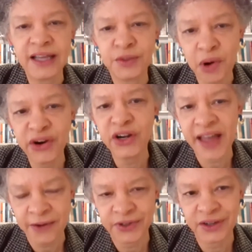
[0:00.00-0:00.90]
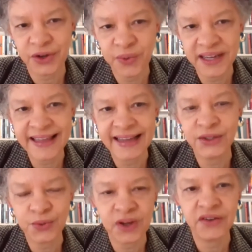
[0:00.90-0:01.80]
as part of Africa Week, that
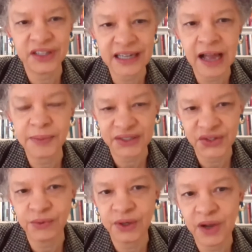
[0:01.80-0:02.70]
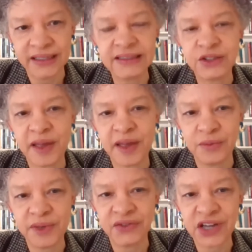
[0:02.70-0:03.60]
is one of the topics that we wanted to spend a
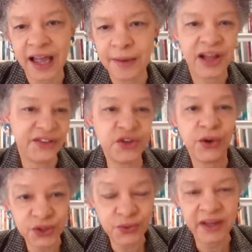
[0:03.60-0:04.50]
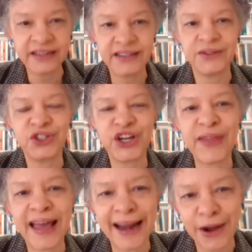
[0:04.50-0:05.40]
bit of time on. So just wanted to share
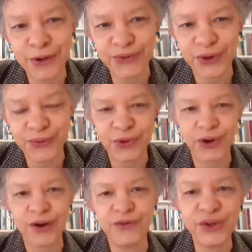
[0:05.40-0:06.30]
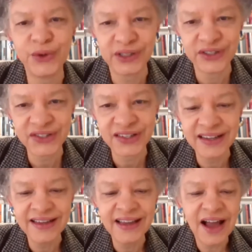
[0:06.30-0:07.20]
that out for our viewers.
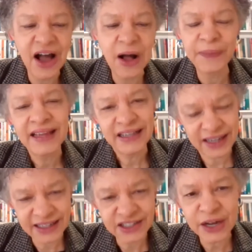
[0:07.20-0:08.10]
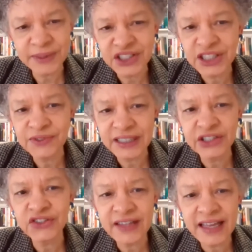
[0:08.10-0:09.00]
Shall we shift
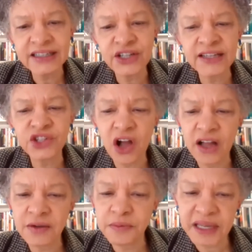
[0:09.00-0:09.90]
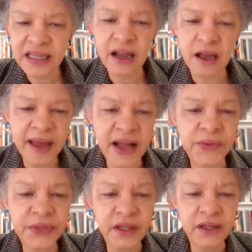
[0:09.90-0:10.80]
gears then and talk a bit about
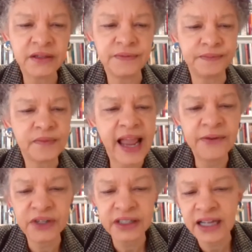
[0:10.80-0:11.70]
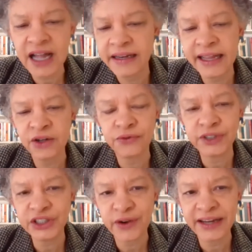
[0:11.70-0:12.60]
the Africa Continental
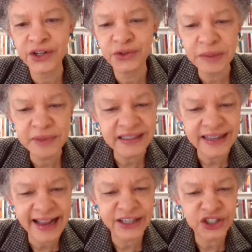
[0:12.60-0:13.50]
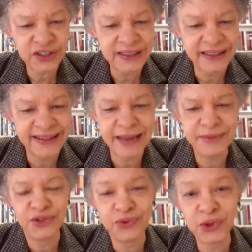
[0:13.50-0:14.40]
Free Trade Agreement? It actually came
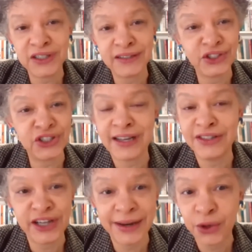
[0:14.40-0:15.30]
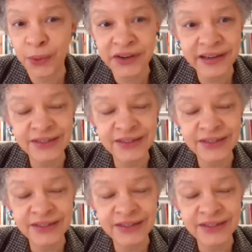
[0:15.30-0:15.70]
into force just on January,